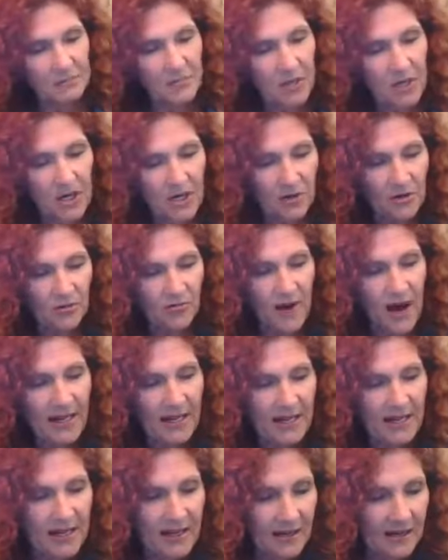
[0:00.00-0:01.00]
book
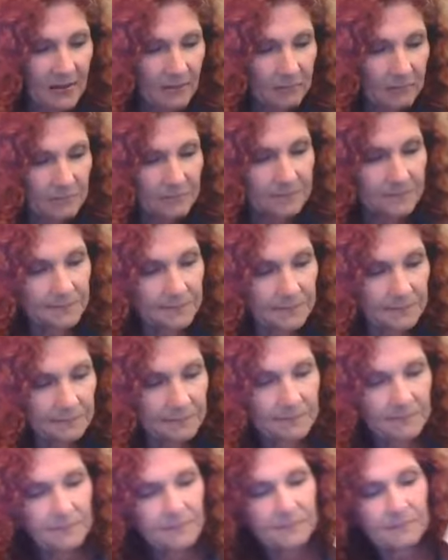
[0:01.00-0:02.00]
right here,
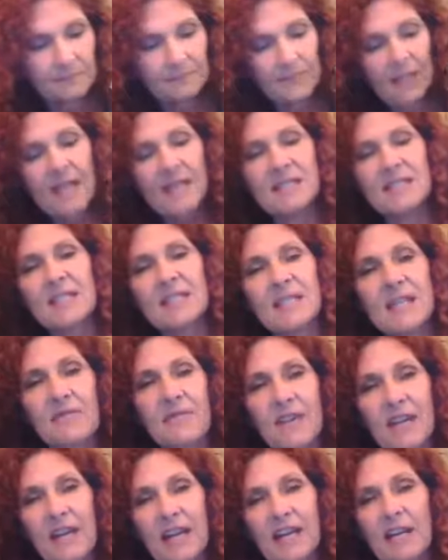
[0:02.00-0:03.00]
Yes,
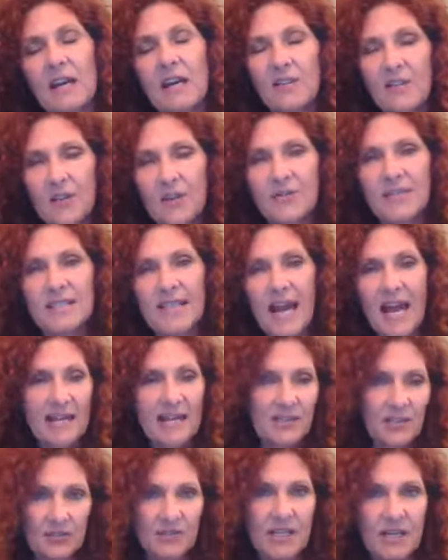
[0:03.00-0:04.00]
Tiffany, those
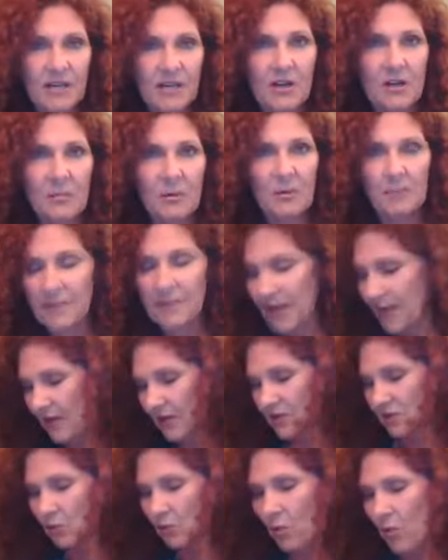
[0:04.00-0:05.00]
stats are terrible. And
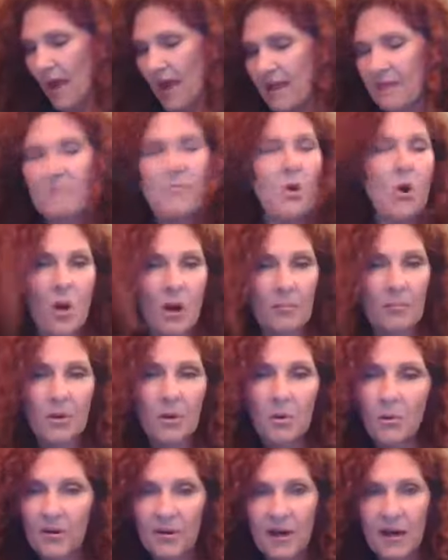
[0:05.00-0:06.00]
there's way more,
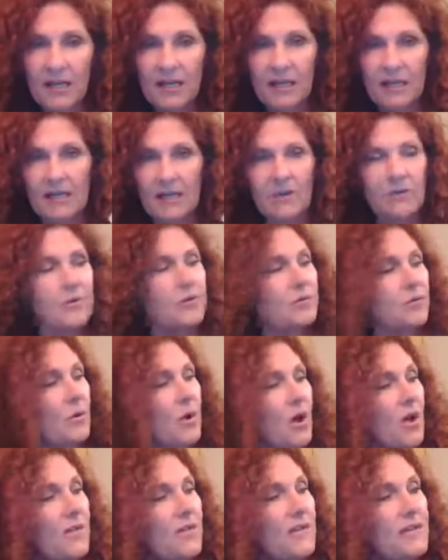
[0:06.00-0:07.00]
but we're not going to go
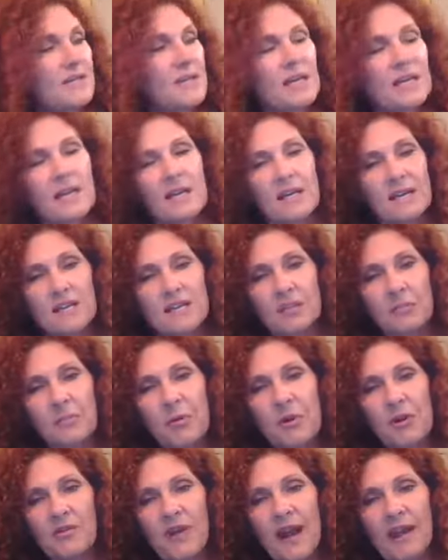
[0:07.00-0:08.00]
through all these. This
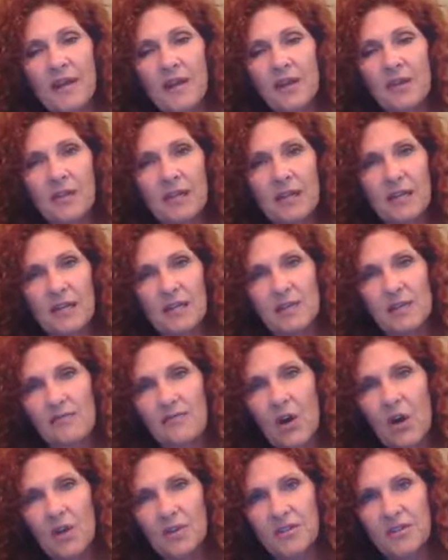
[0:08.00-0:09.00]
book right here, The End
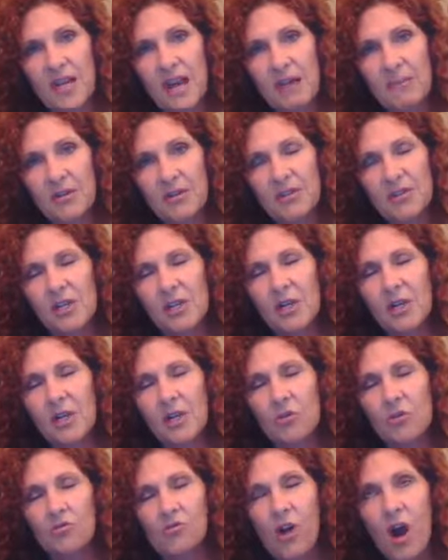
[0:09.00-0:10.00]
of Alzheimer's,
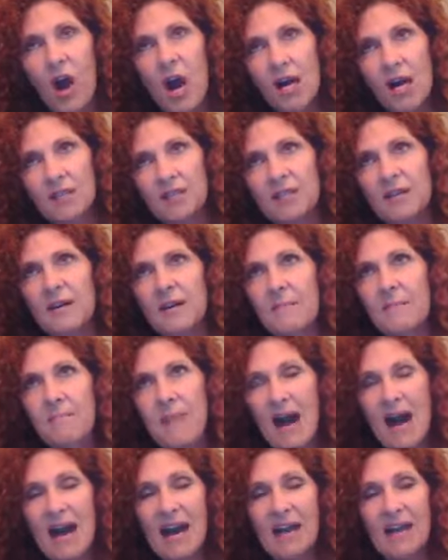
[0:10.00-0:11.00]
rocked
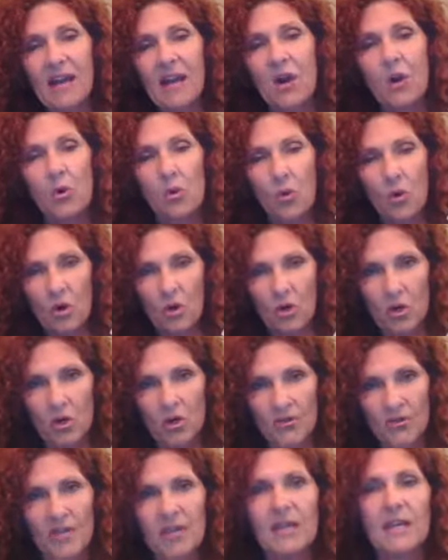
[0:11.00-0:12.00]
my
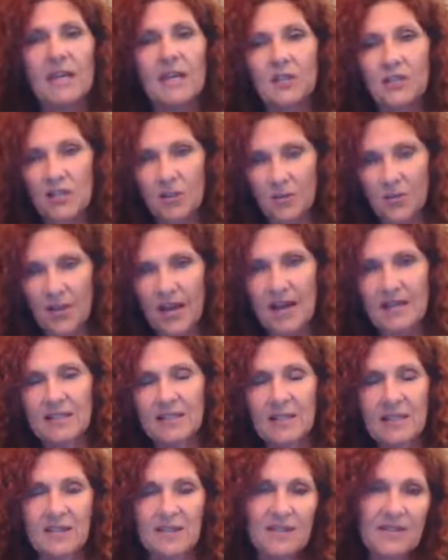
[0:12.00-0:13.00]
world in
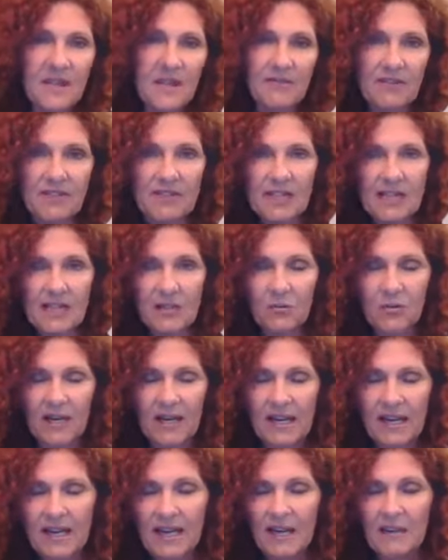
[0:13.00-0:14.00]
2017
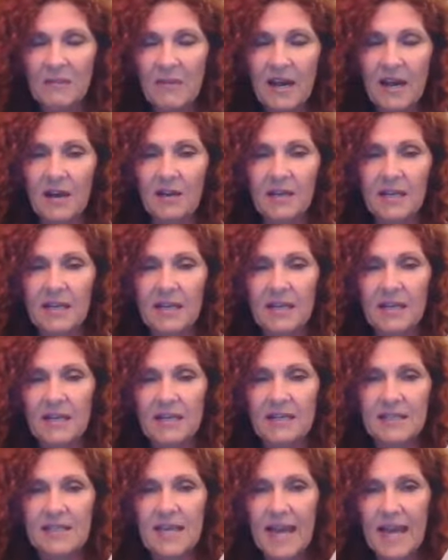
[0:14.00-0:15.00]
when it came out. It
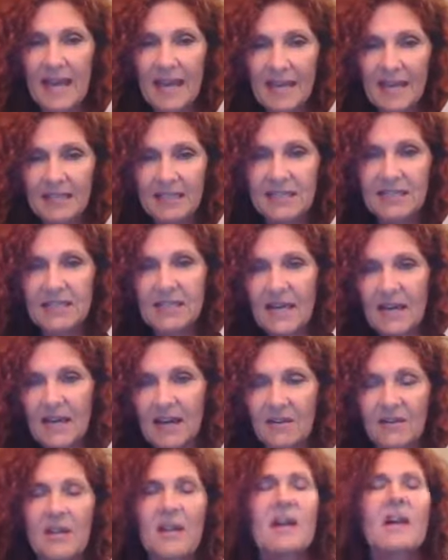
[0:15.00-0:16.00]
is hands
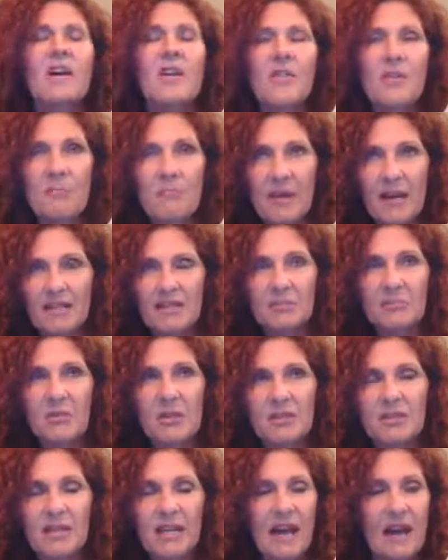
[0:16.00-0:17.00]
down the best
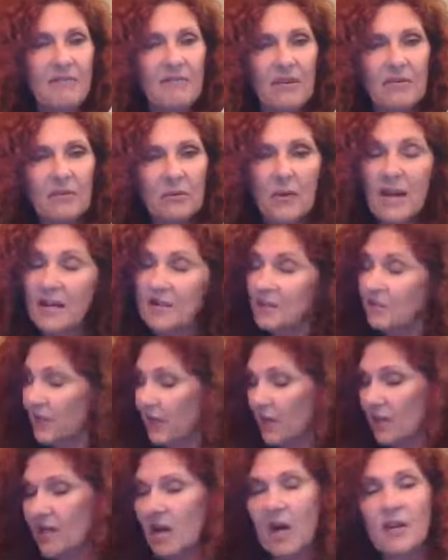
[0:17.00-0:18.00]
book that I've ever read. It's
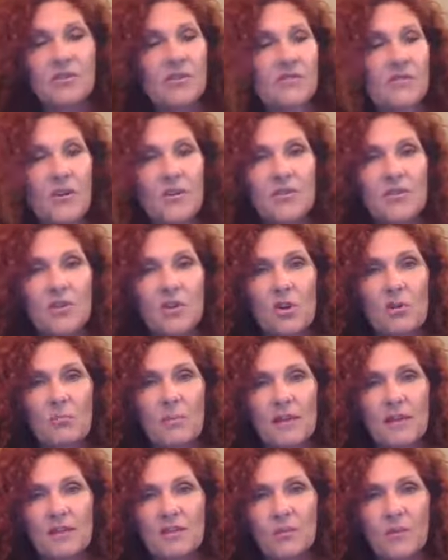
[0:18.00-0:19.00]
very controversial
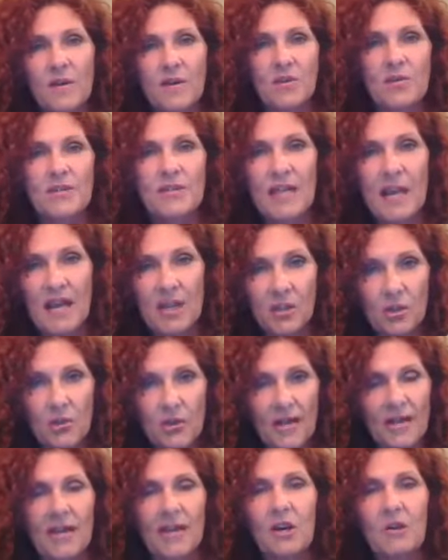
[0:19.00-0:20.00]
because when you say you
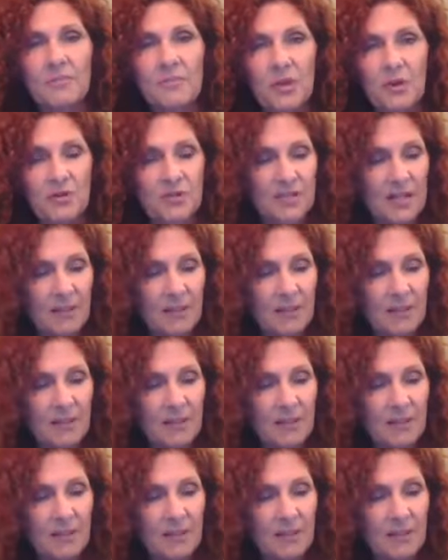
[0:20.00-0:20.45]
can help turn